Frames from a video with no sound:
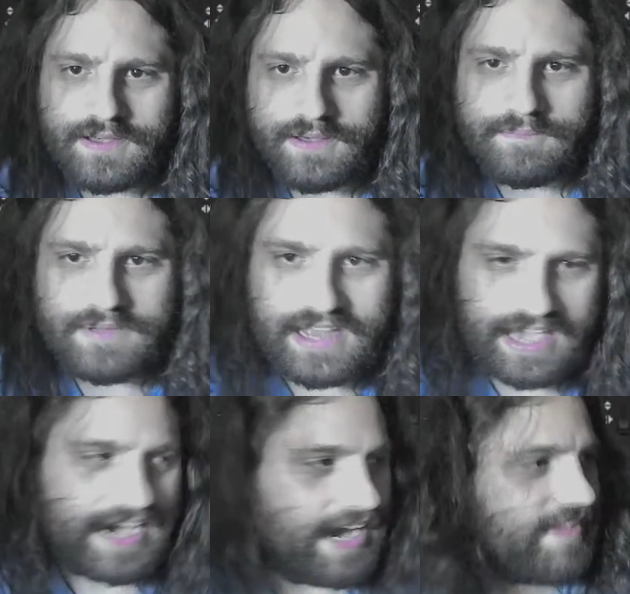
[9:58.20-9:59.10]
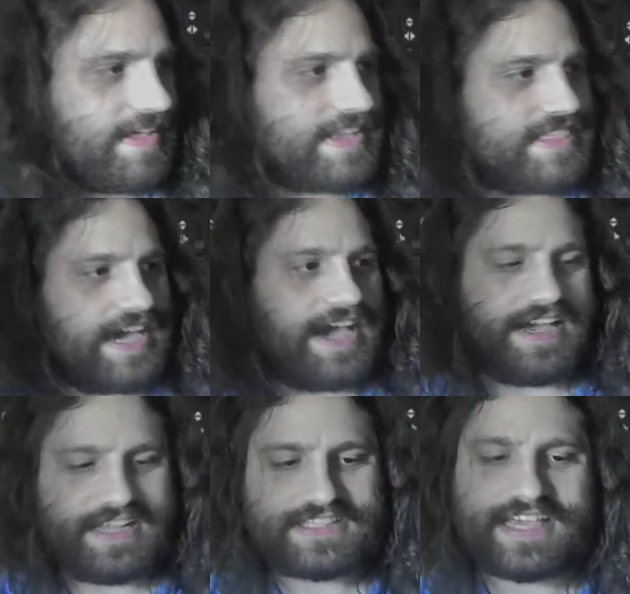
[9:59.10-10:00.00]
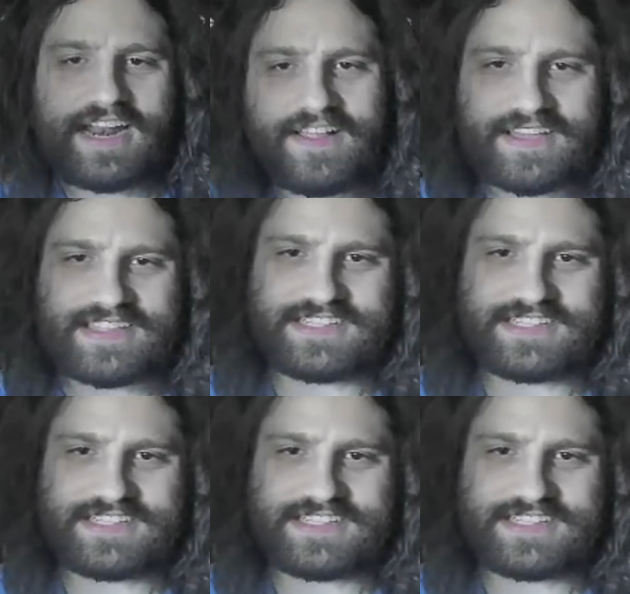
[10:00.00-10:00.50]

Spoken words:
Mid hat. I like that. It's kind of like this.